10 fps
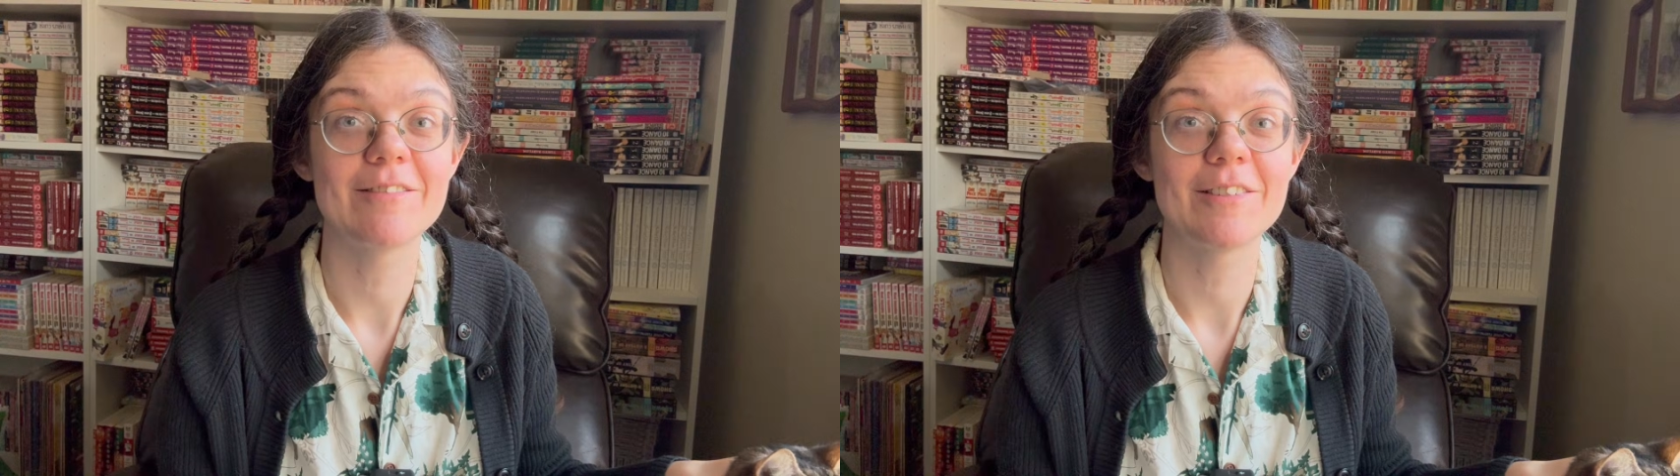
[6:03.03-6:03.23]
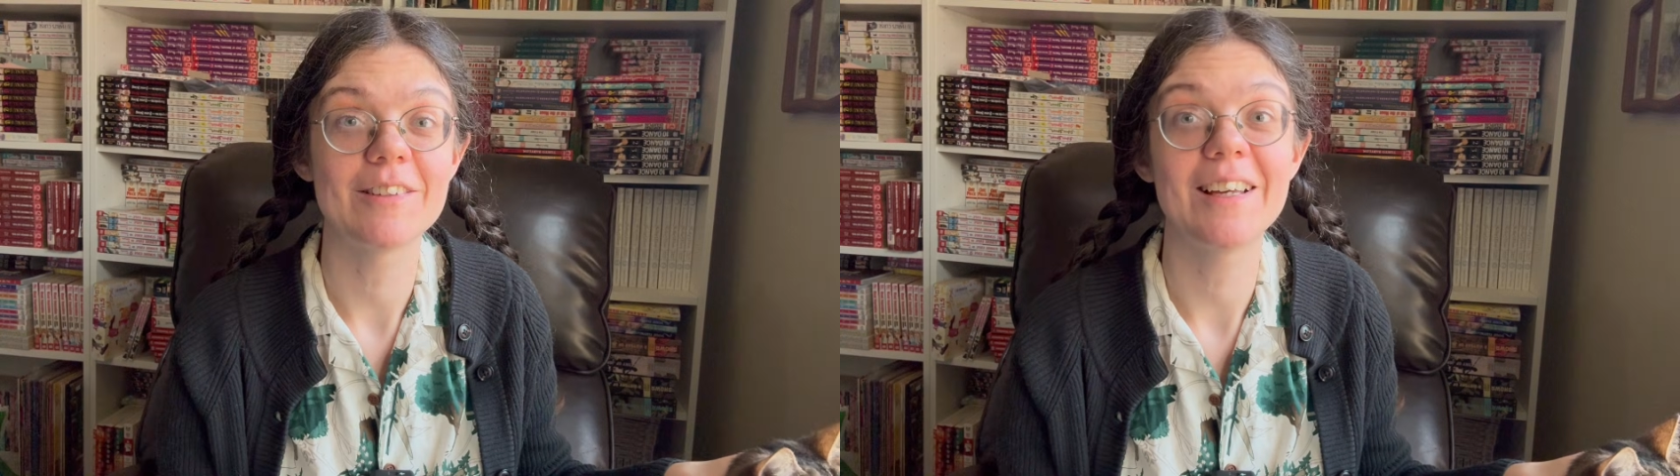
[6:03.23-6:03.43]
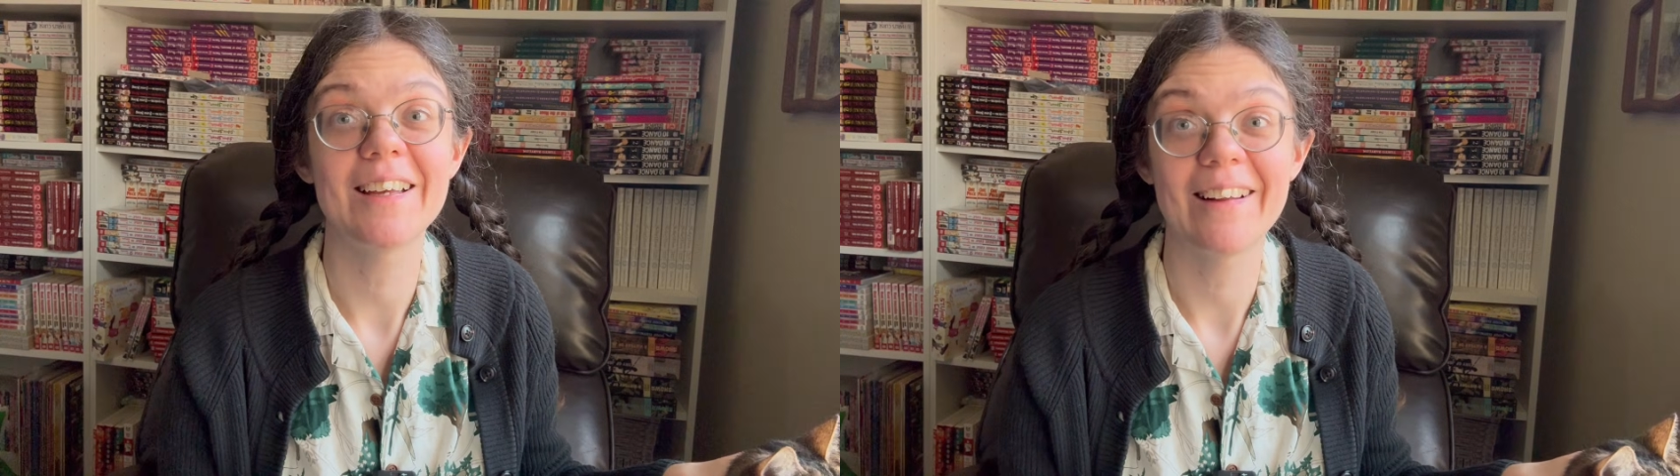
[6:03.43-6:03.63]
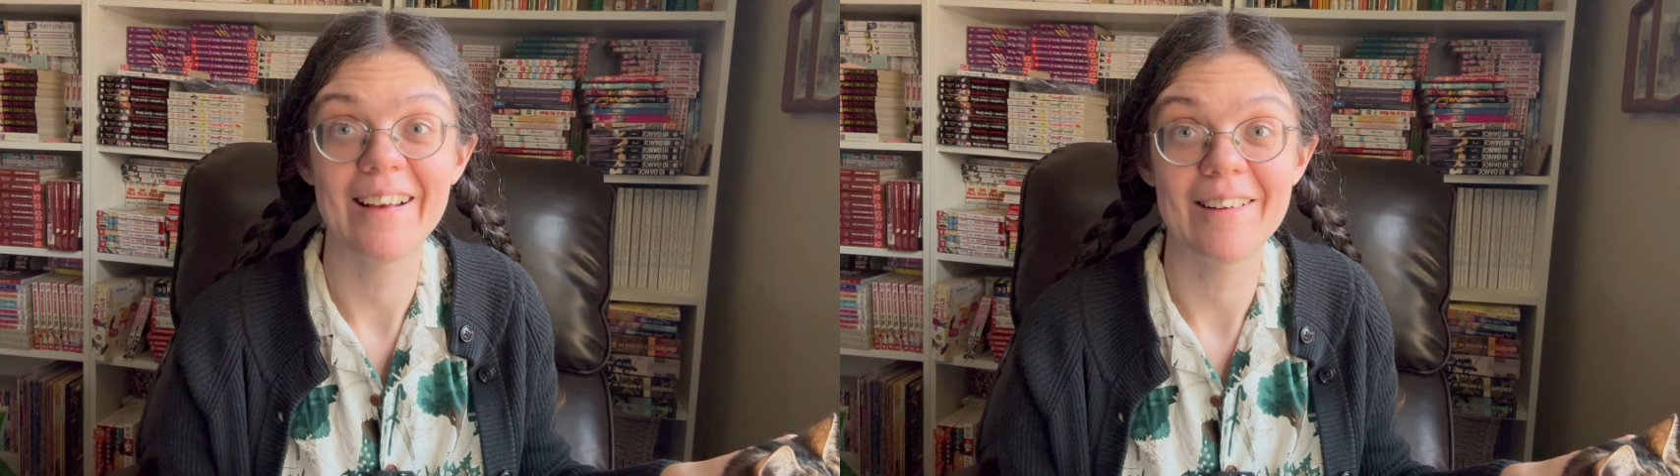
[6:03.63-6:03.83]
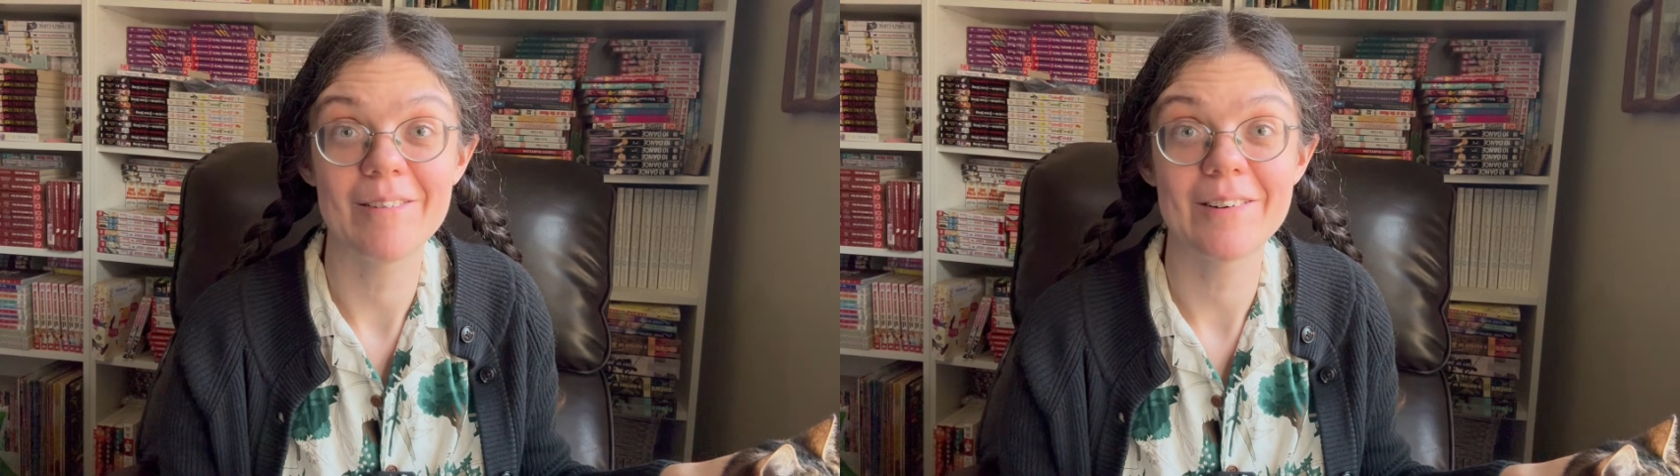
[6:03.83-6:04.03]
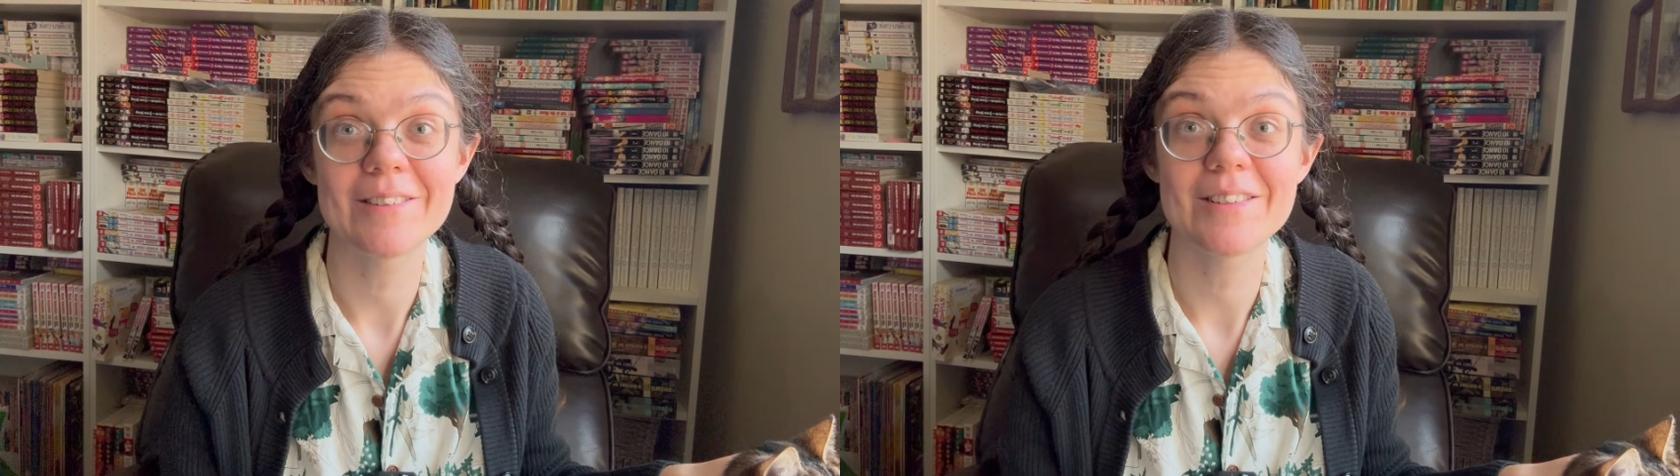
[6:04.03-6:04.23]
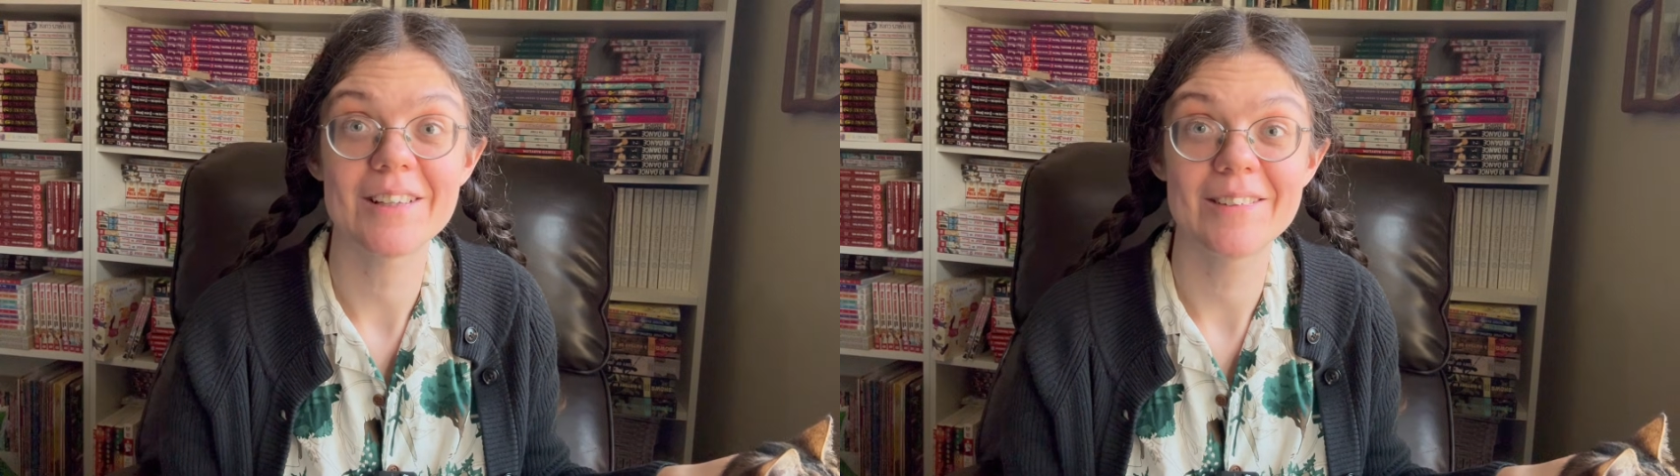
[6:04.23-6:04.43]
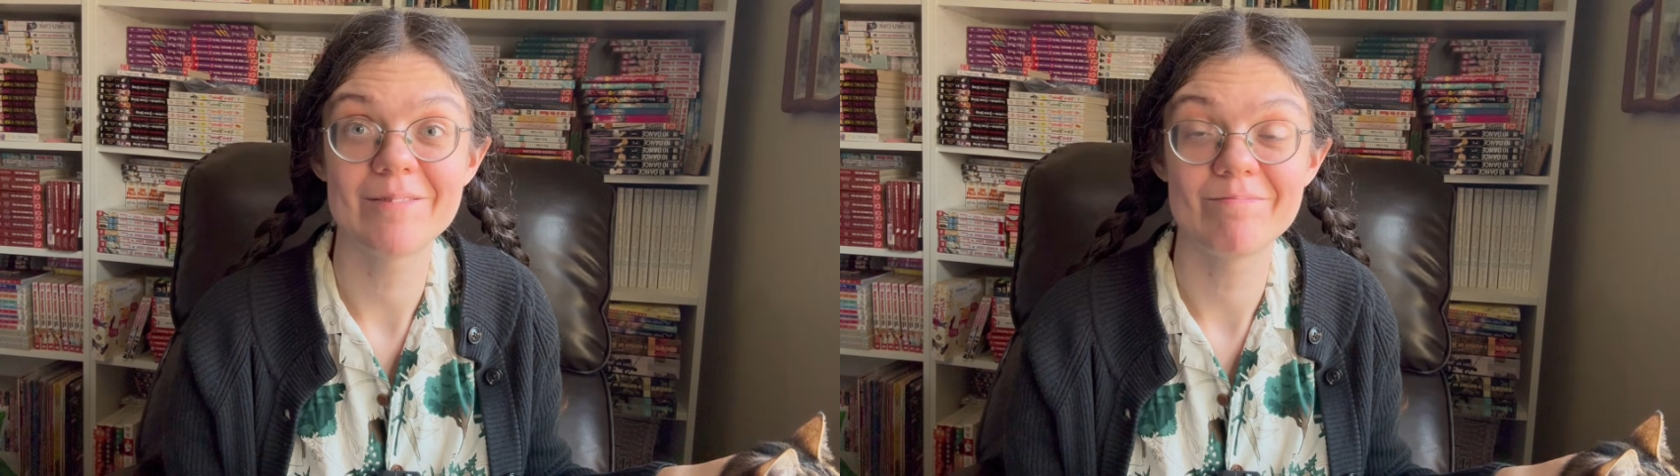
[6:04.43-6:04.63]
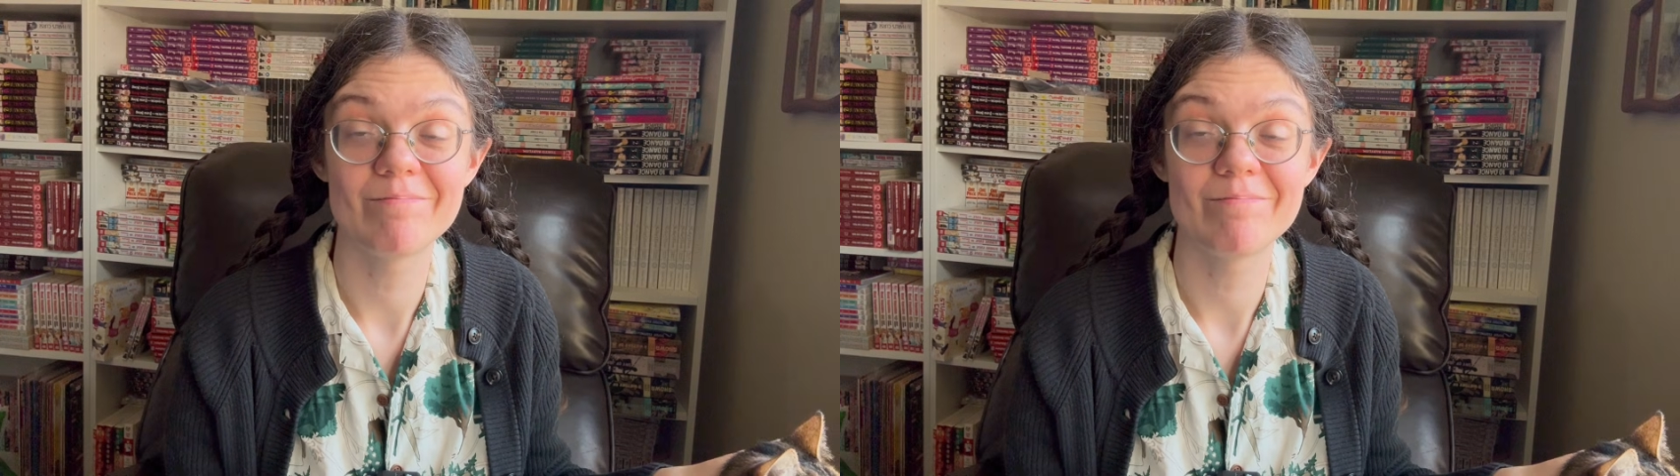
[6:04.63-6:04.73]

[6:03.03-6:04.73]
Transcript: for like an hour. So,